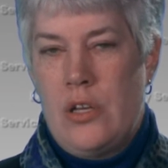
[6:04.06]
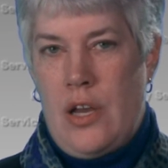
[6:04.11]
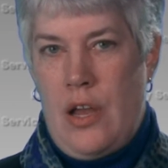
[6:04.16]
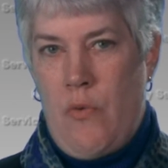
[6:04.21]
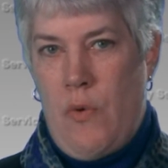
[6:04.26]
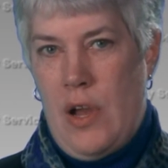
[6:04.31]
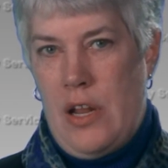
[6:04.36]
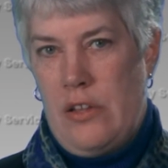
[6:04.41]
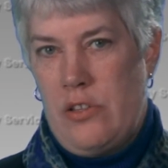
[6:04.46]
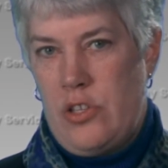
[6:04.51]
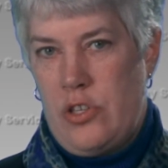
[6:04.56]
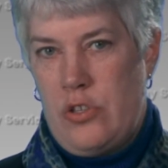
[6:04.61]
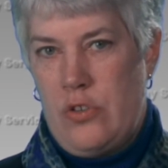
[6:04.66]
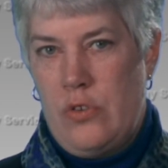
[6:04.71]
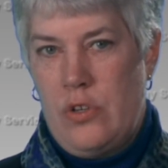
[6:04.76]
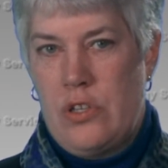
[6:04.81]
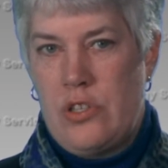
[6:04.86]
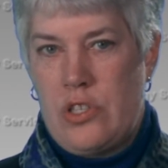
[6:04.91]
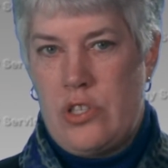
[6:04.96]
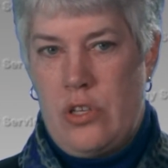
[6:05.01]
I wanted
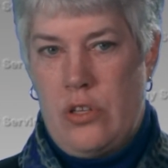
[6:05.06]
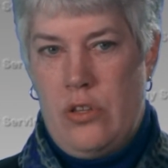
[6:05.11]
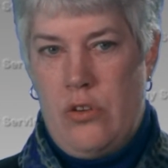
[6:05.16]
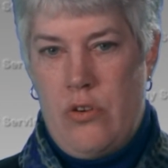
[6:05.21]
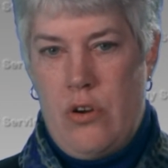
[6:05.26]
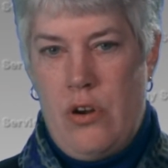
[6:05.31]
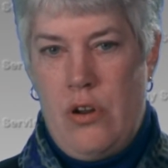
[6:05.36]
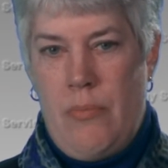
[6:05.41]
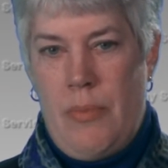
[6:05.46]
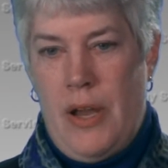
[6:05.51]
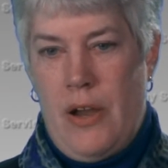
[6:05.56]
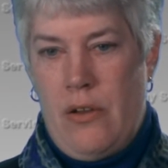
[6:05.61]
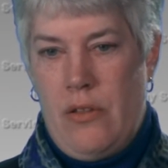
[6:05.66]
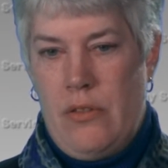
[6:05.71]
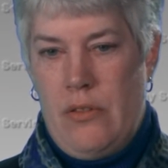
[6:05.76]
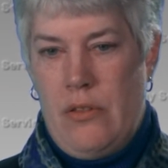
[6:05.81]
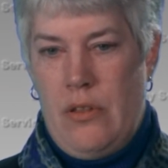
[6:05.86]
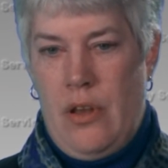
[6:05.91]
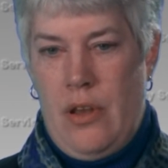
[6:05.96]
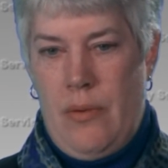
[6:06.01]
students to learn
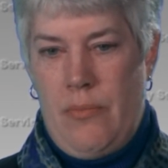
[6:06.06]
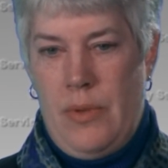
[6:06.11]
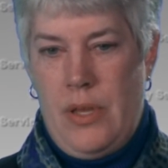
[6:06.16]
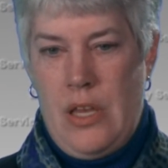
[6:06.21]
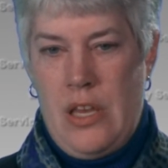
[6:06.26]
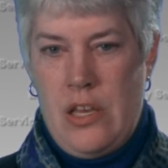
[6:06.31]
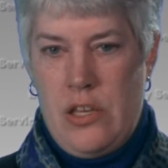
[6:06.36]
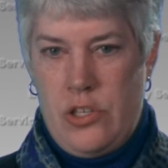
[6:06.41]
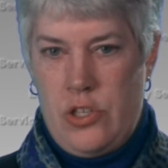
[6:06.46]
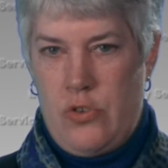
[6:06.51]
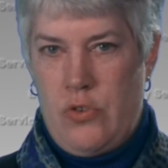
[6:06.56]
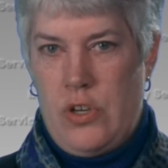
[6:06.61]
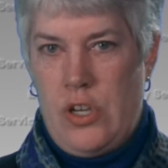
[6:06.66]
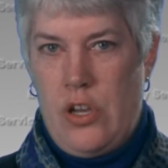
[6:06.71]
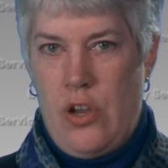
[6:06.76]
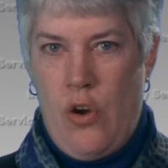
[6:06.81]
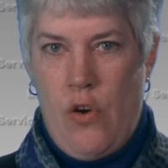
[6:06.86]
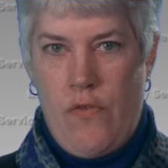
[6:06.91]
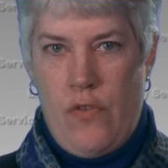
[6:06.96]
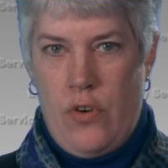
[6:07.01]
about
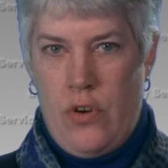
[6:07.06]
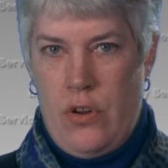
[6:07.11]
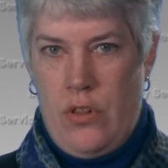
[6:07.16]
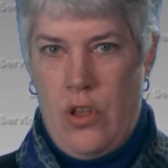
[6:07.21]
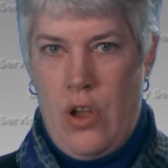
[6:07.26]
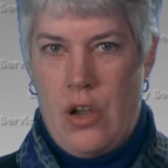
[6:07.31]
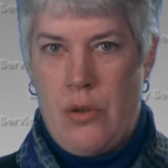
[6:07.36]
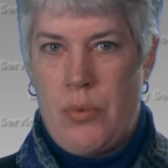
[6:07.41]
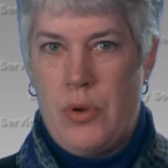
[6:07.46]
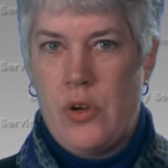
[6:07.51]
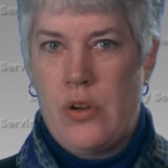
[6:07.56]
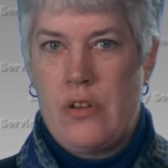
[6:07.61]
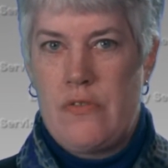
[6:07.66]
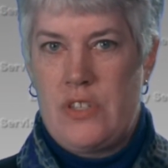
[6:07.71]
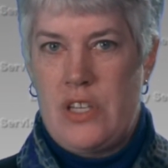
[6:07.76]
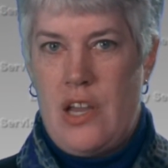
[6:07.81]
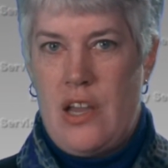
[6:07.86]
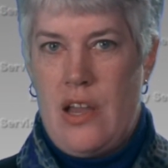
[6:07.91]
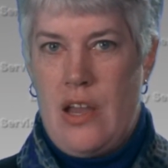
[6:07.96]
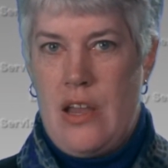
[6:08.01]
history over a long period
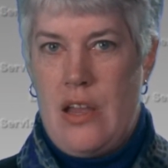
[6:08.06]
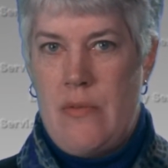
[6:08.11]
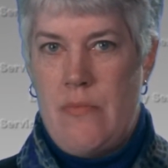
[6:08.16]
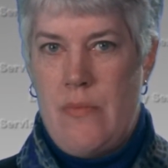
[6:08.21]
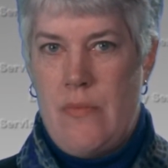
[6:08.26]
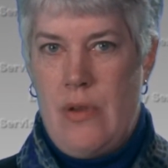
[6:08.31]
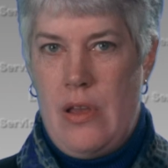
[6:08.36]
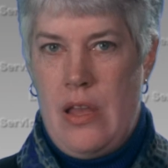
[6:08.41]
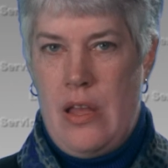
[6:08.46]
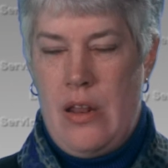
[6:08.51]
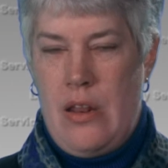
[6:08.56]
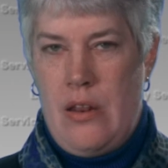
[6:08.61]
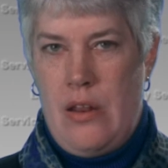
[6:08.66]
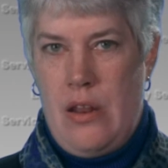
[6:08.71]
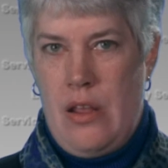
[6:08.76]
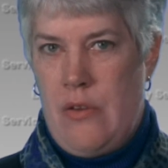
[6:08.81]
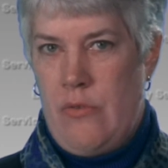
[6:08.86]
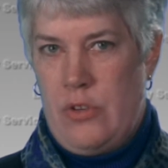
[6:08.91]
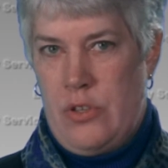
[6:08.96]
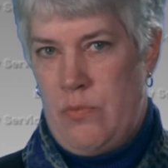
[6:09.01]
of time,
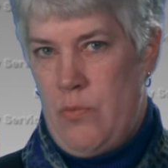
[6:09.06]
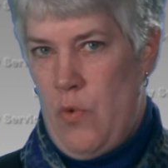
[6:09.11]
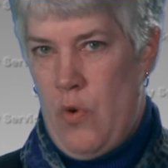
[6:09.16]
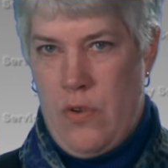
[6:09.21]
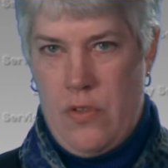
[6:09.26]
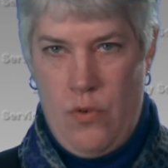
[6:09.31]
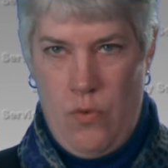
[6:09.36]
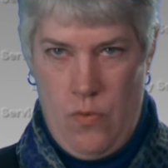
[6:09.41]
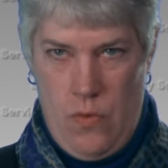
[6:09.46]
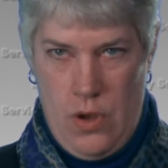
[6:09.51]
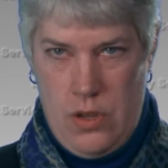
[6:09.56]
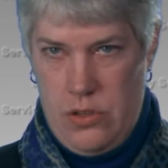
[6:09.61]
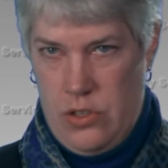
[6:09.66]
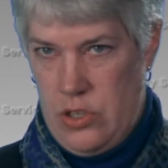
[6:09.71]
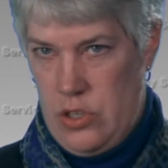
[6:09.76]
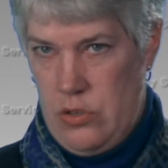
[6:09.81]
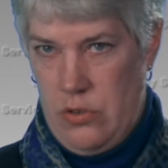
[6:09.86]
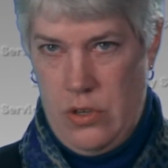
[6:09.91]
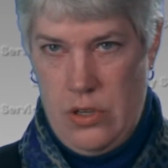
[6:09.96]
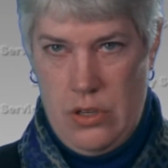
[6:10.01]
and it was more than one
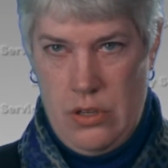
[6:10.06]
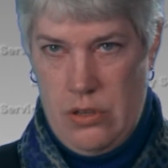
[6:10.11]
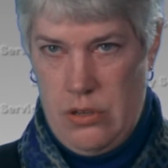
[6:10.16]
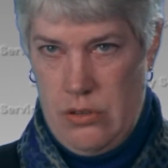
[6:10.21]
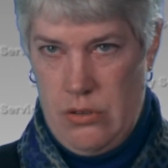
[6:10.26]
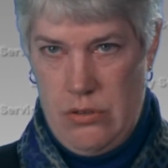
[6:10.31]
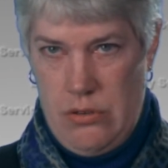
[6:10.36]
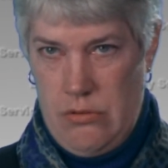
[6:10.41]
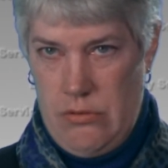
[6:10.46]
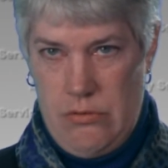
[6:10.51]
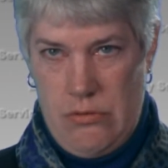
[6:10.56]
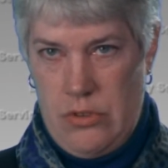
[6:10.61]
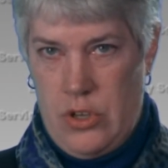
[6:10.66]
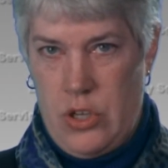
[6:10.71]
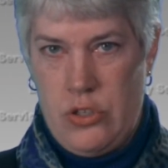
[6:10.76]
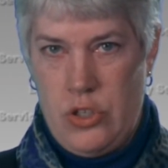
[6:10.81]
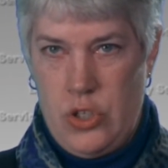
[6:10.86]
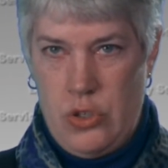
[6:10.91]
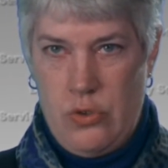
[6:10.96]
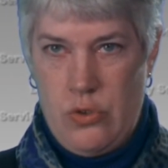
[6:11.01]
student
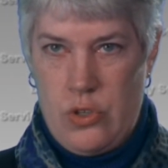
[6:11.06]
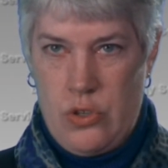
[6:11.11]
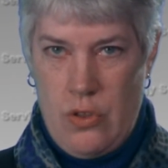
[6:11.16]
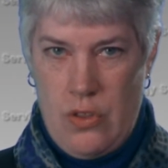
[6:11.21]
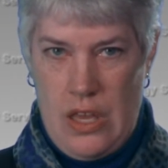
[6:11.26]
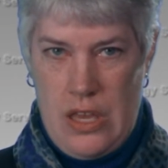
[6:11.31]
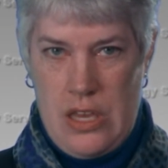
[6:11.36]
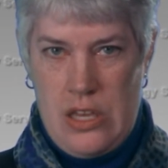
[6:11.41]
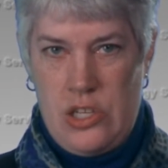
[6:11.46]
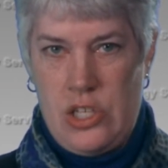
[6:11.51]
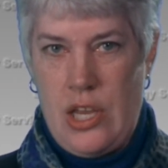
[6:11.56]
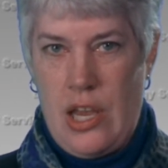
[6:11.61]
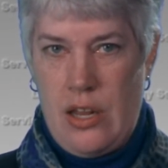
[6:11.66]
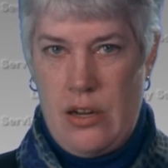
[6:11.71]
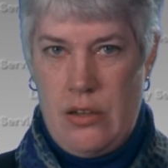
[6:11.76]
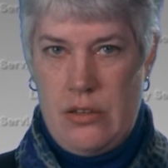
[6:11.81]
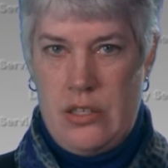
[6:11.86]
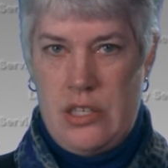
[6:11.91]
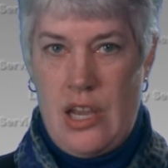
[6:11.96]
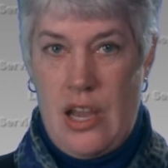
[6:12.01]
could do, so they each
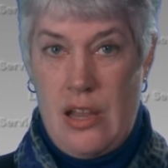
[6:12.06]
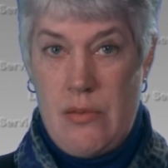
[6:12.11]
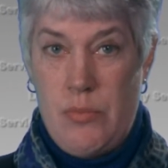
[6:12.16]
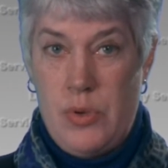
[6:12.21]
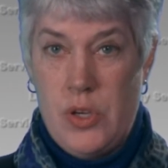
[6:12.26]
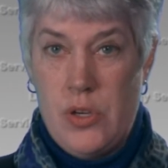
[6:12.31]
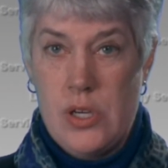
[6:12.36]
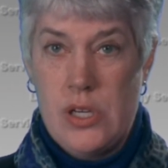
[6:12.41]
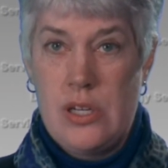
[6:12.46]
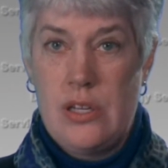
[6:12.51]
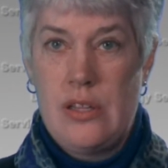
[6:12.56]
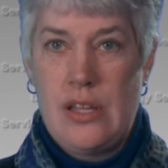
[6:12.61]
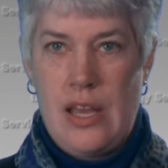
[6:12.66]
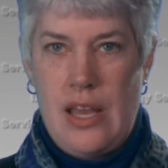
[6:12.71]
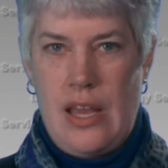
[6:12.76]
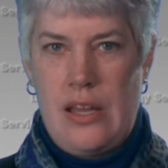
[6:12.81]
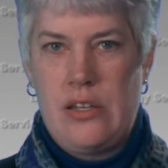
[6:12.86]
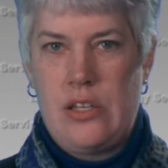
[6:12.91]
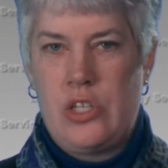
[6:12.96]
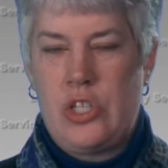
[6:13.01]
had a time period and they
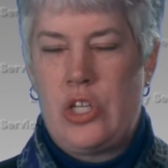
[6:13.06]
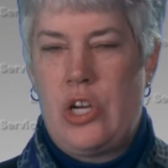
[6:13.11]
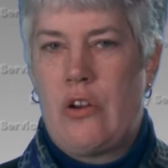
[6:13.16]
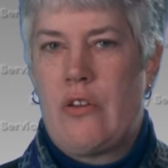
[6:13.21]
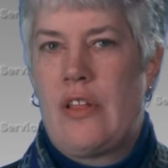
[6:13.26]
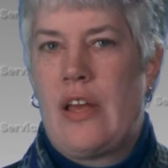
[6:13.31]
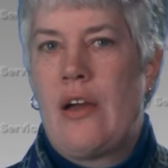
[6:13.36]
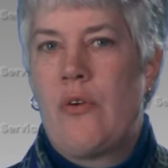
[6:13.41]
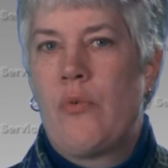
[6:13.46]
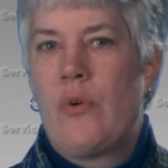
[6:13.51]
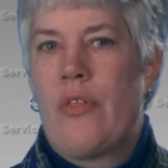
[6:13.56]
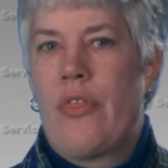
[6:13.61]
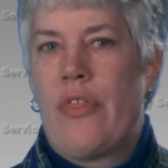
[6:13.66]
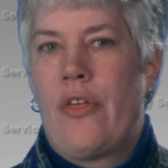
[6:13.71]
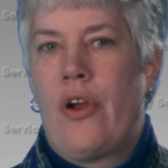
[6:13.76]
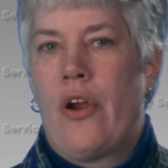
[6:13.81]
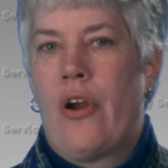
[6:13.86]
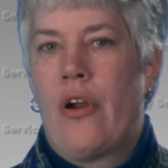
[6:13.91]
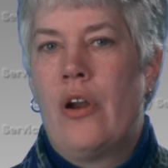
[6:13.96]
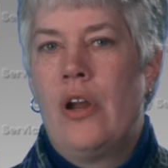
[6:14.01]
had to share that with
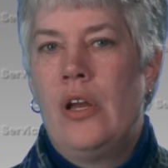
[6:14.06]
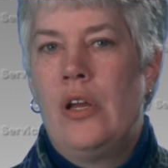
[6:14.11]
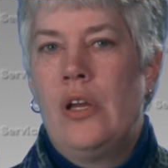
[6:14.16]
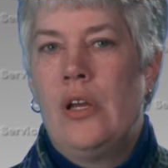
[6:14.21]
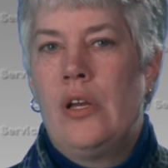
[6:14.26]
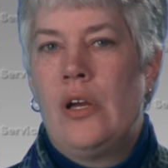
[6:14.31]
their